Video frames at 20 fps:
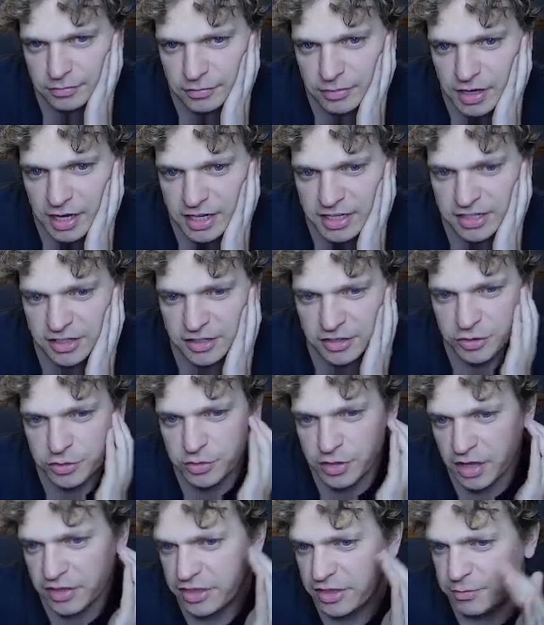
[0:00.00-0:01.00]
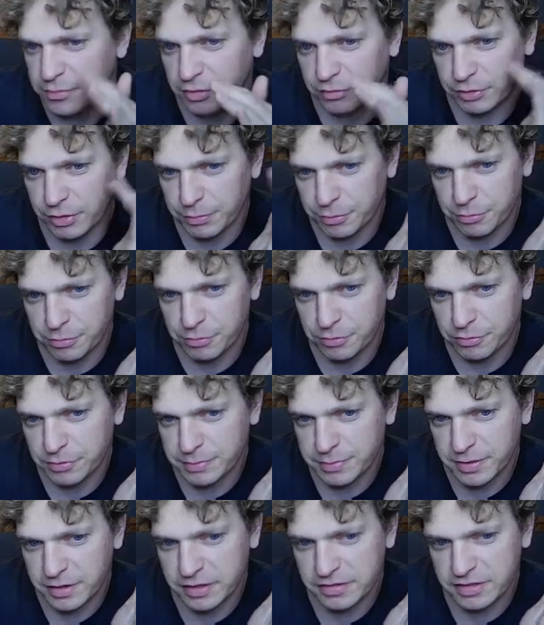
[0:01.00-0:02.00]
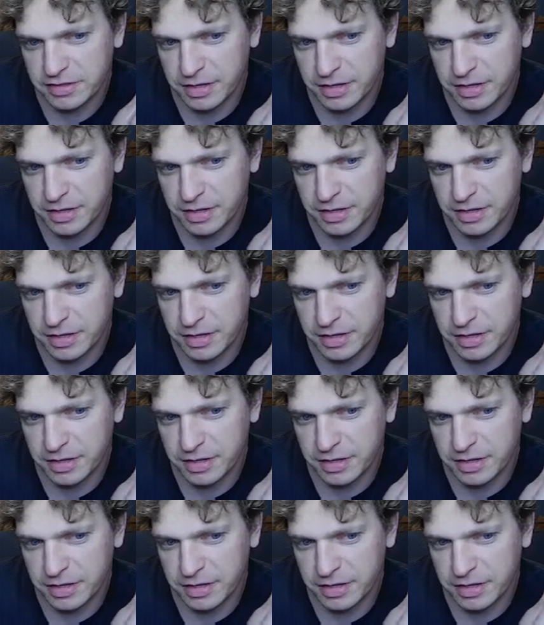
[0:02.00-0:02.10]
I need to do nothing but rip removal spells,